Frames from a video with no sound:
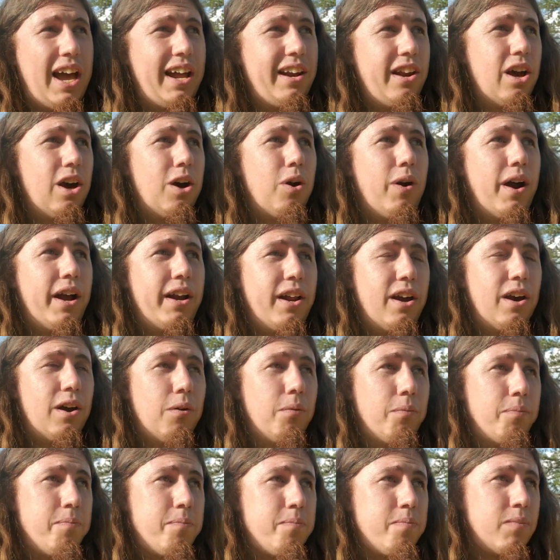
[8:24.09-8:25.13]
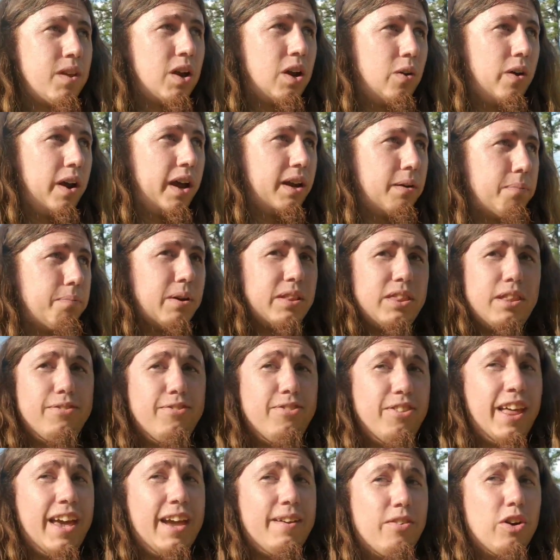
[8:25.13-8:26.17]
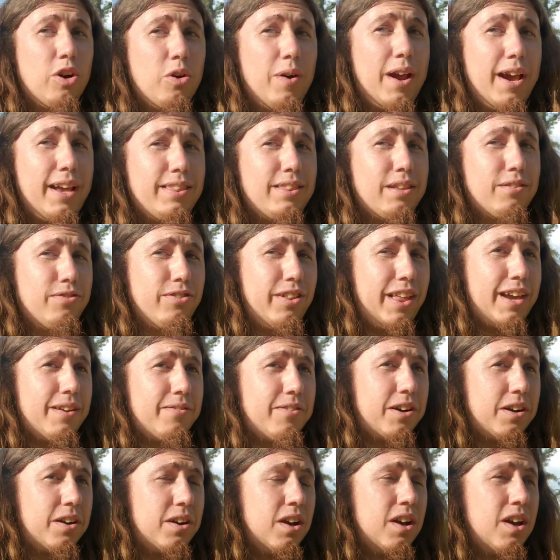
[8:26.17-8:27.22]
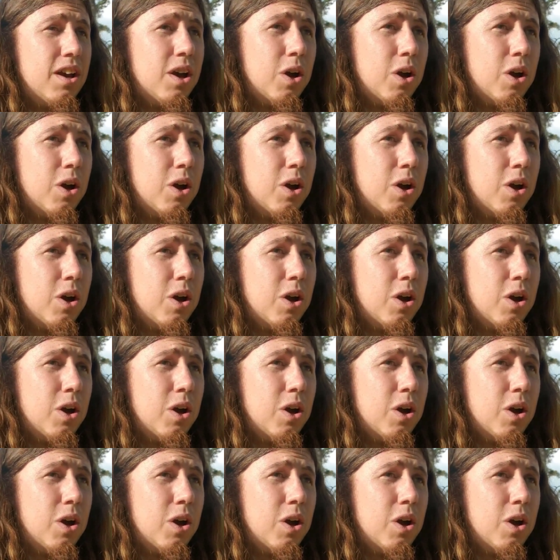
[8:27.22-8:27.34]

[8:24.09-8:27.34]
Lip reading: I know, right? But the flavor, right? The flavor.